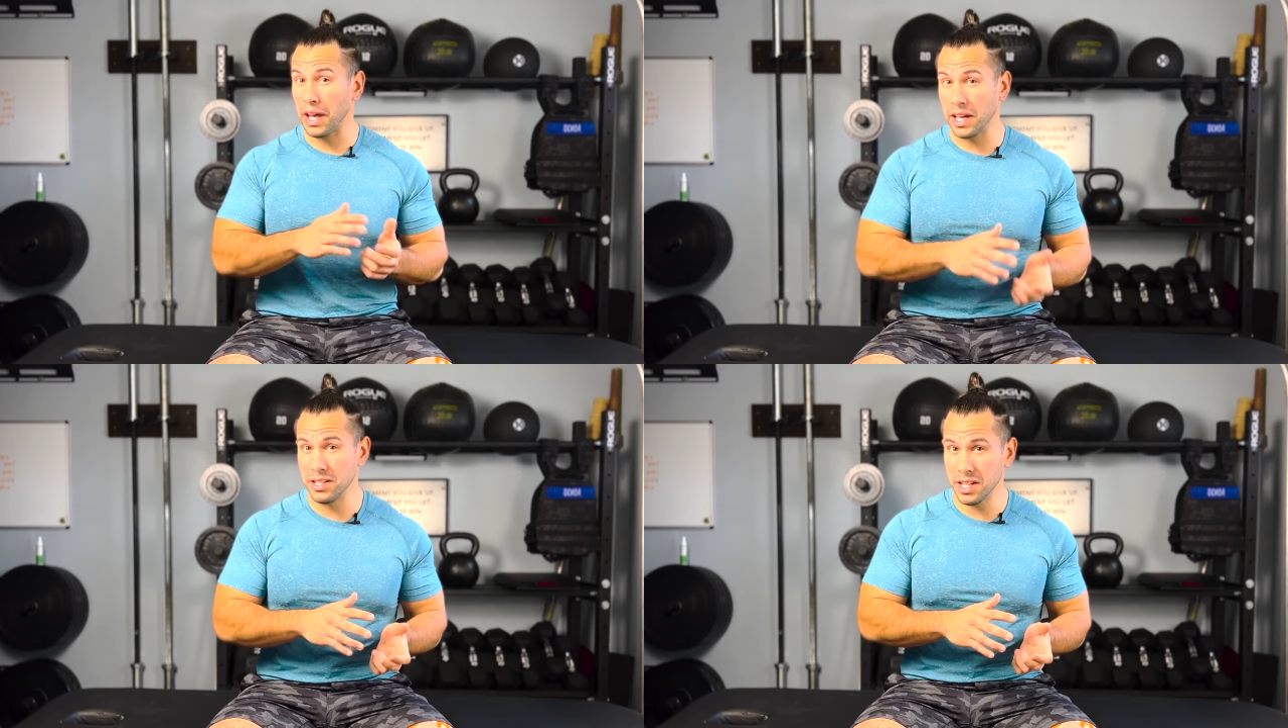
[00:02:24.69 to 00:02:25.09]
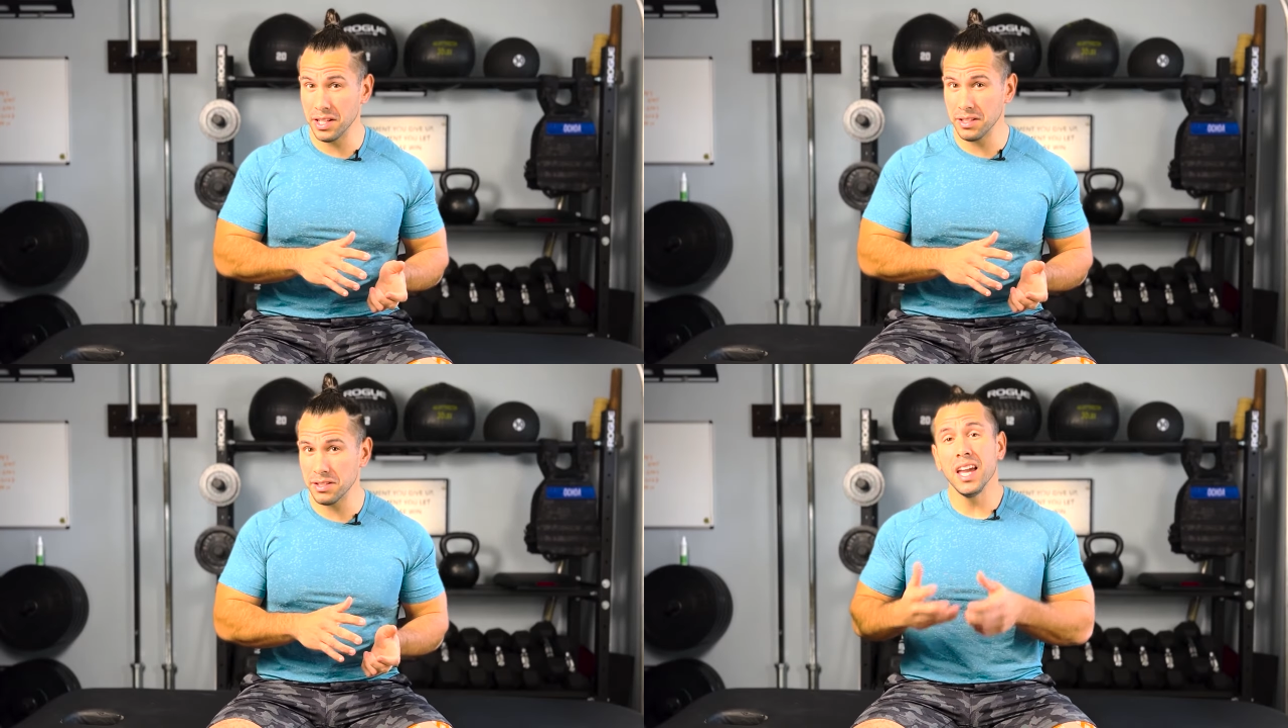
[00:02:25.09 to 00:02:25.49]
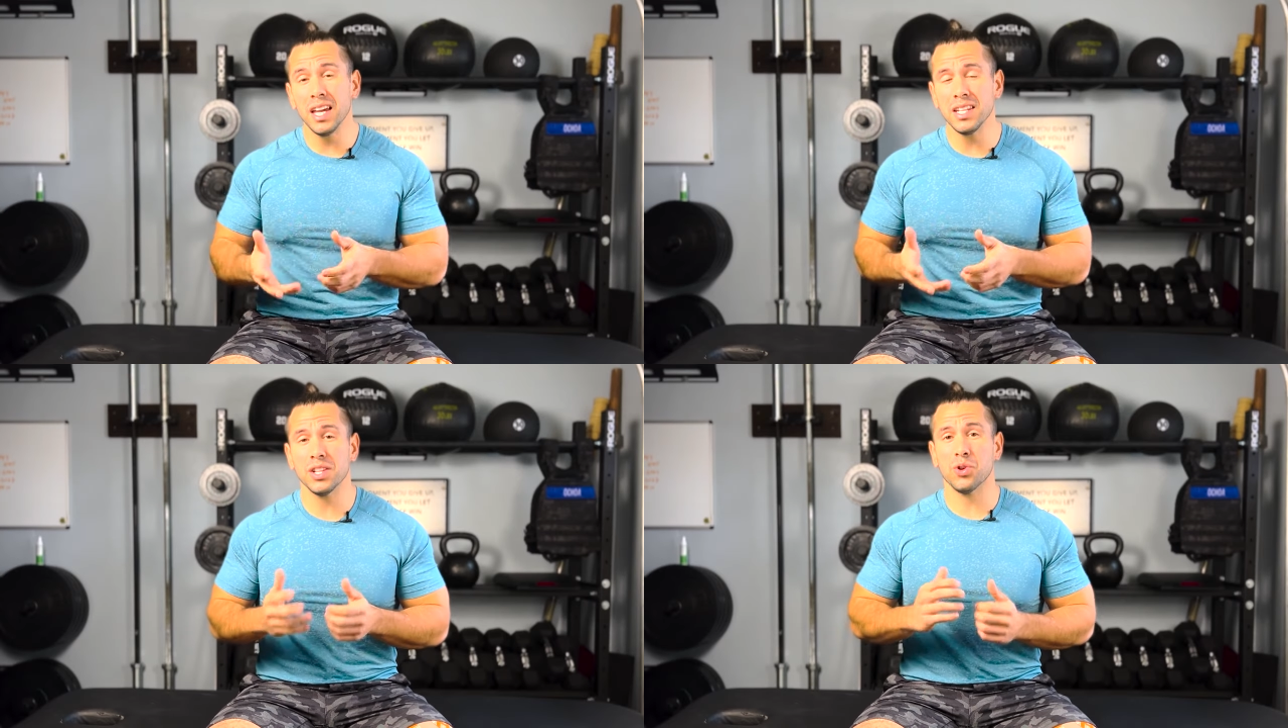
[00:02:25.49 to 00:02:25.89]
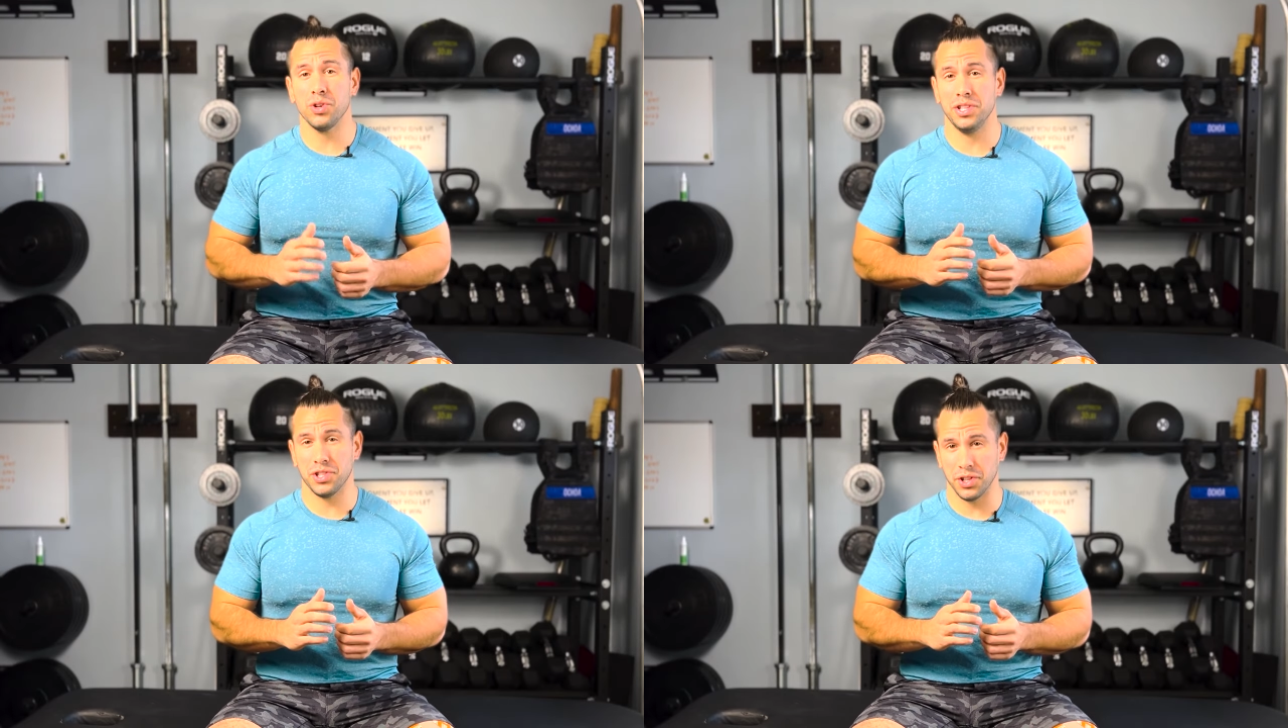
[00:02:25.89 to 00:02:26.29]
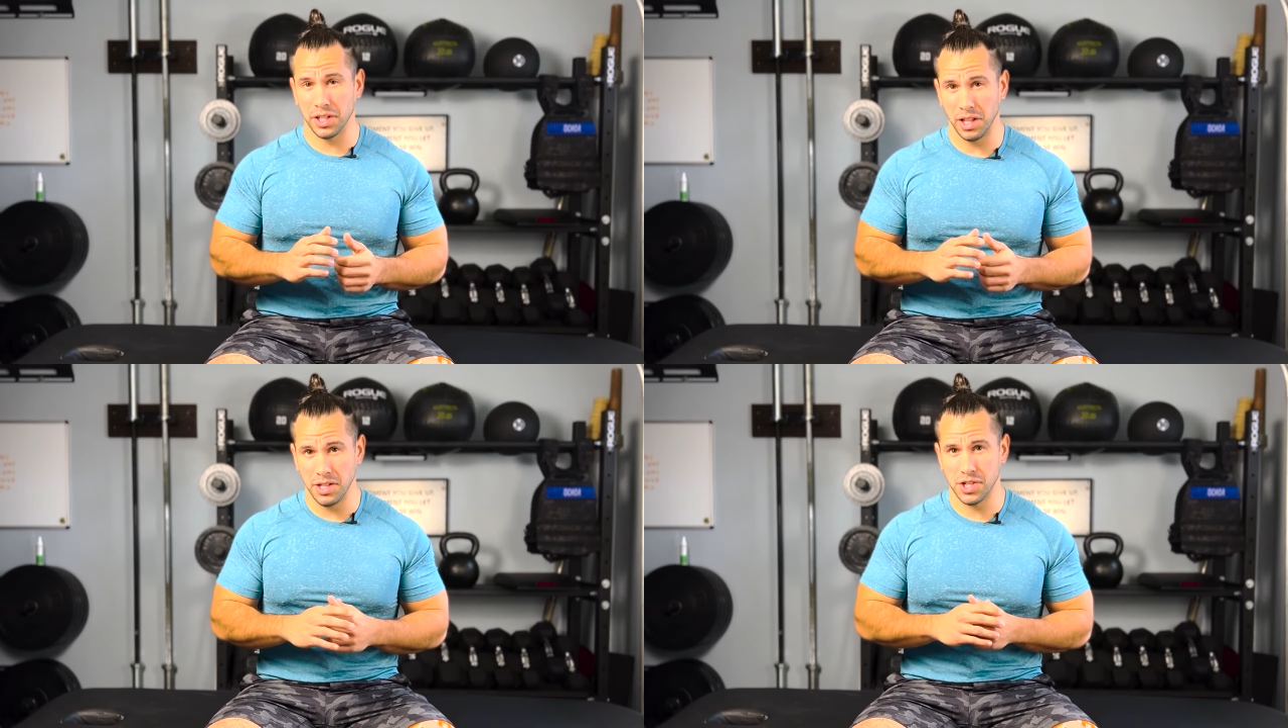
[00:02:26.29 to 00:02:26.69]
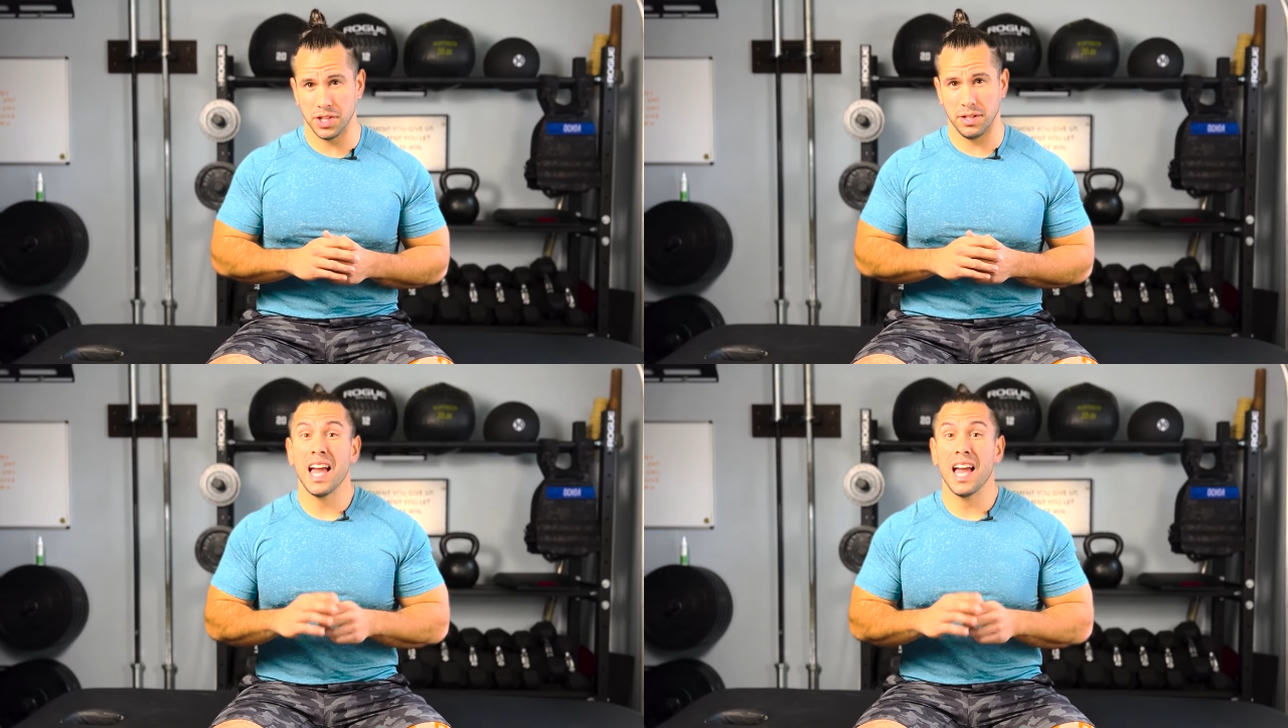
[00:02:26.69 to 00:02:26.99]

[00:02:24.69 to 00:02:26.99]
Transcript: endings, and increased circulation.